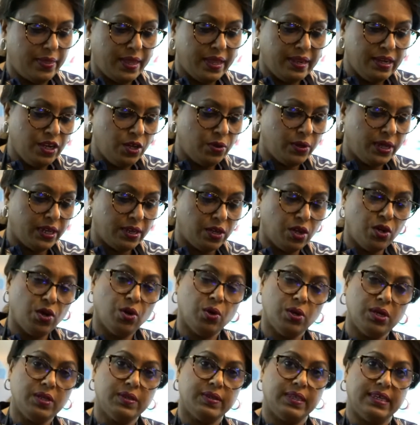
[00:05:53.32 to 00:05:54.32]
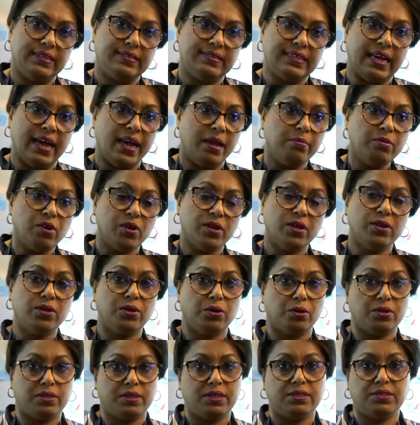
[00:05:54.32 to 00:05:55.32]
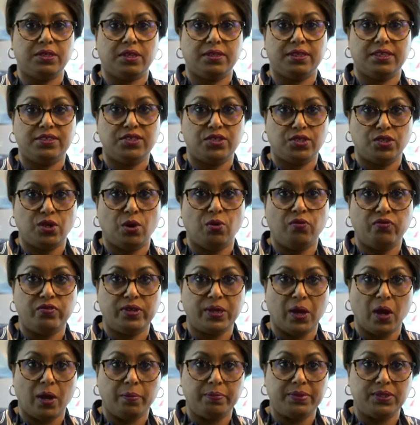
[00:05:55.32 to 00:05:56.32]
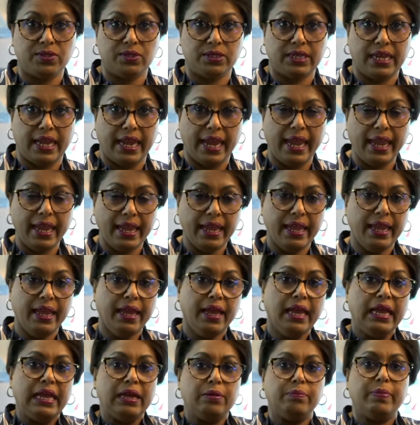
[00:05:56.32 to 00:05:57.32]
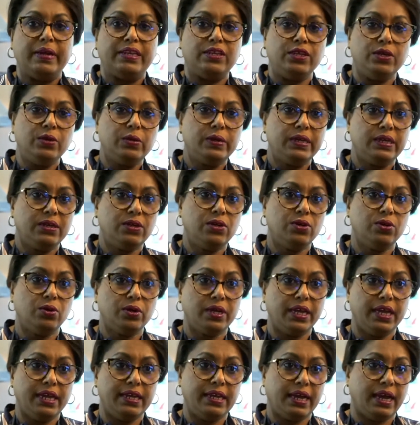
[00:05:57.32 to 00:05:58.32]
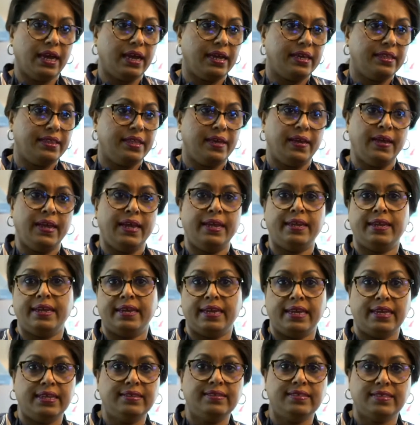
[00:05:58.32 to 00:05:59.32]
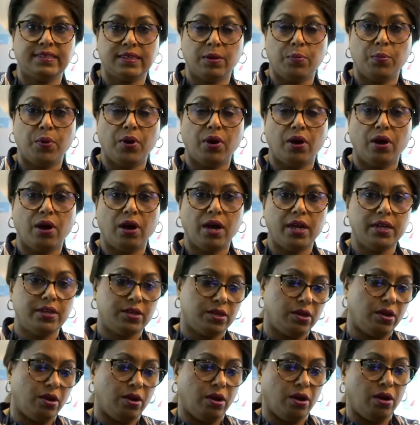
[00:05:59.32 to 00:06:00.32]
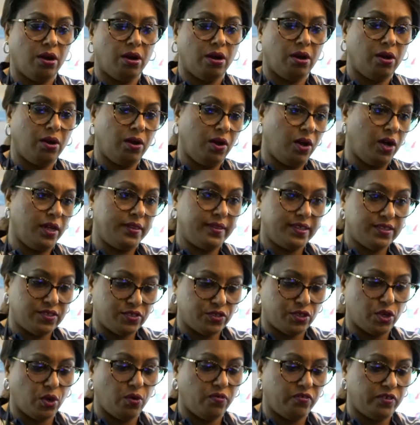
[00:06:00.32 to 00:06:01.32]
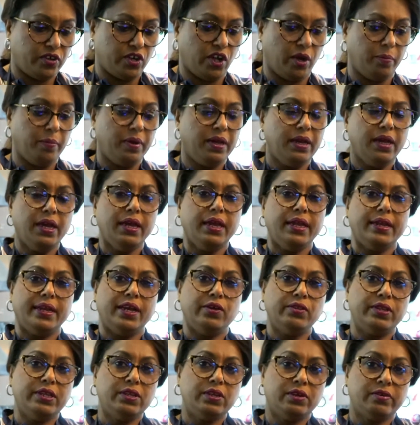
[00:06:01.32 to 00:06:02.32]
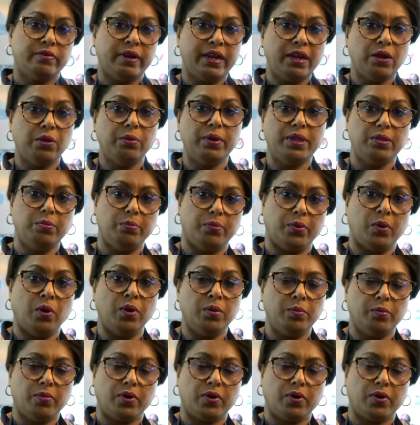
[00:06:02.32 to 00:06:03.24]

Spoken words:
then you can cook this. I'm going to cook this on the stovetop today. But you can cook it either in an Instapot or on the stovetop. Now, the trick with bone